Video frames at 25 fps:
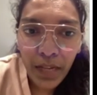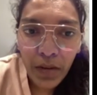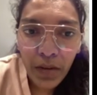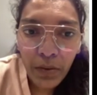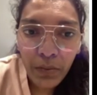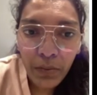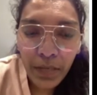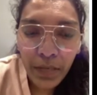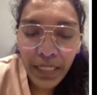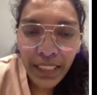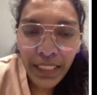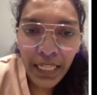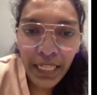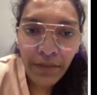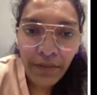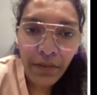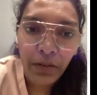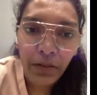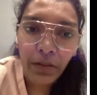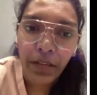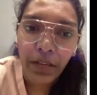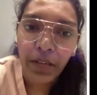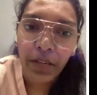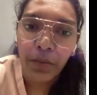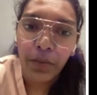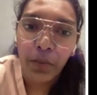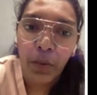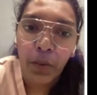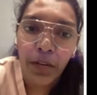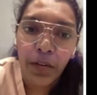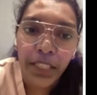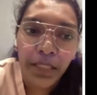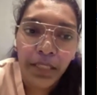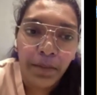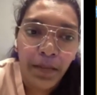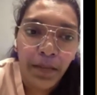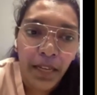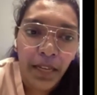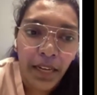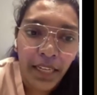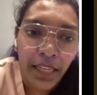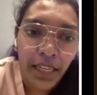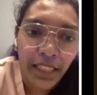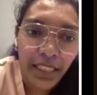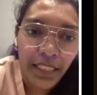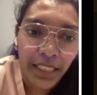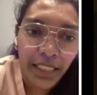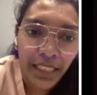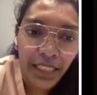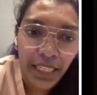Now let's have a look at what's
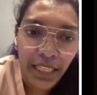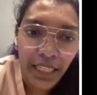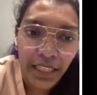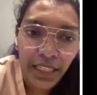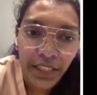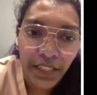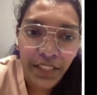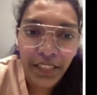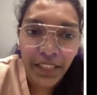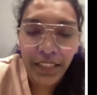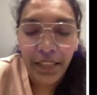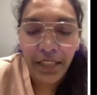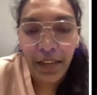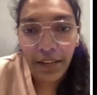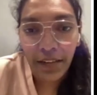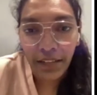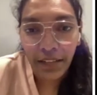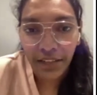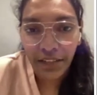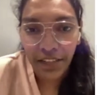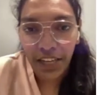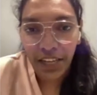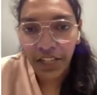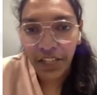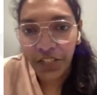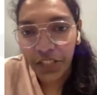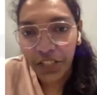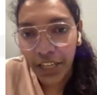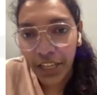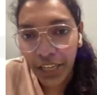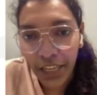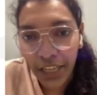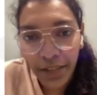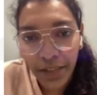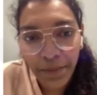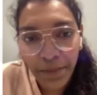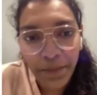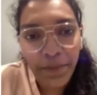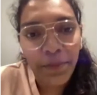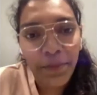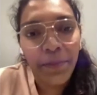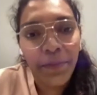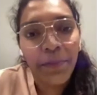behind the scenes, our design journey.